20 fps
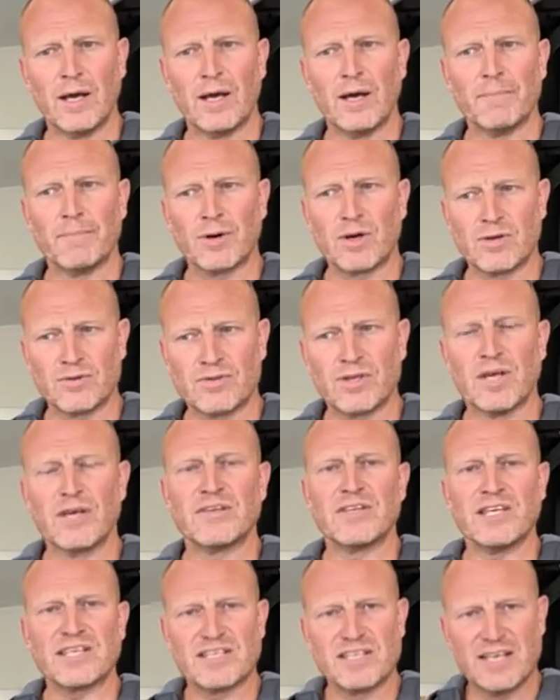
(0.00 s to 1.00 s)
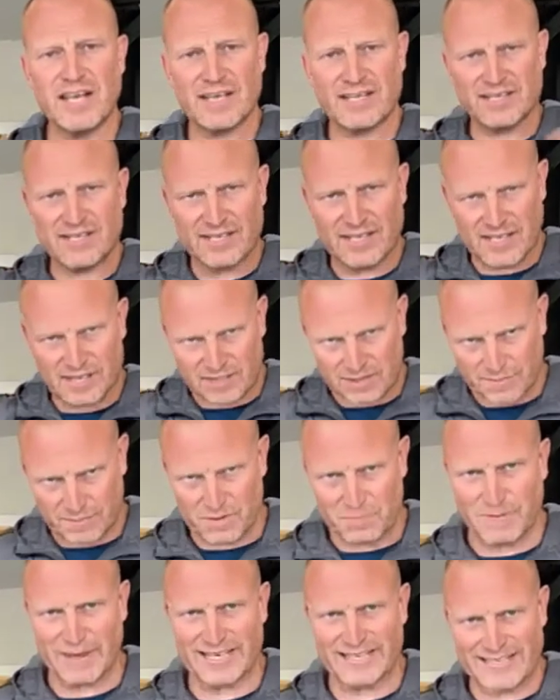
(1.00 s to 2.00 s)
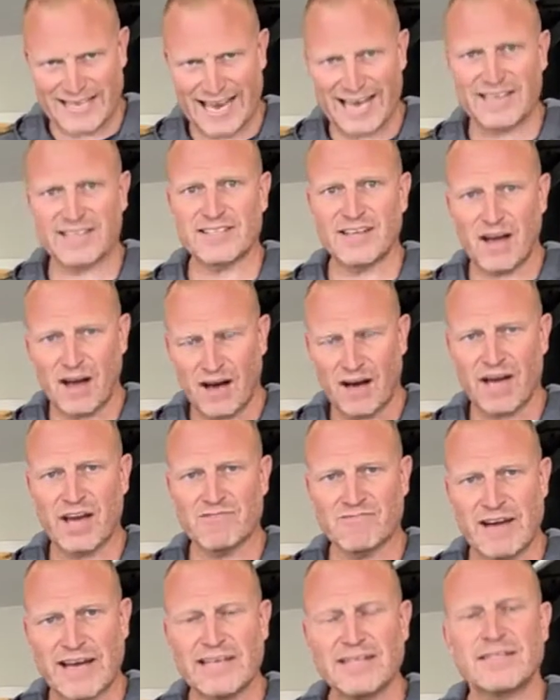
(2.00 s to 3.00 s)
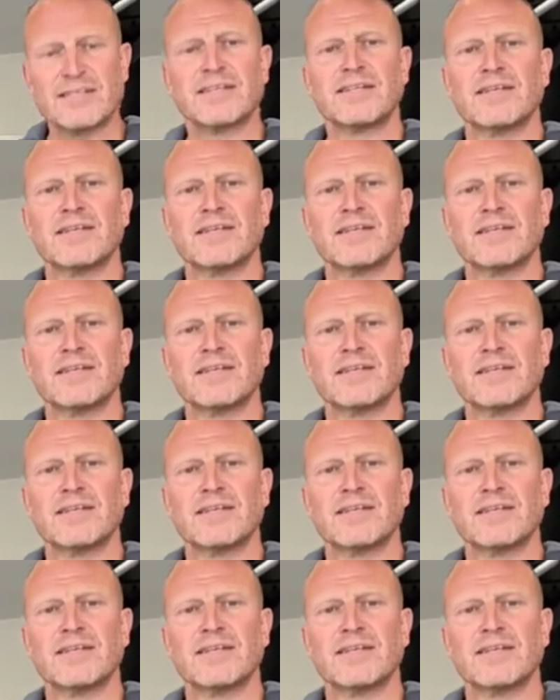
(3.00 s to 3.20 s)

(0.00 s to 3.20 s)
because there's less systems being taxed at a higher rate,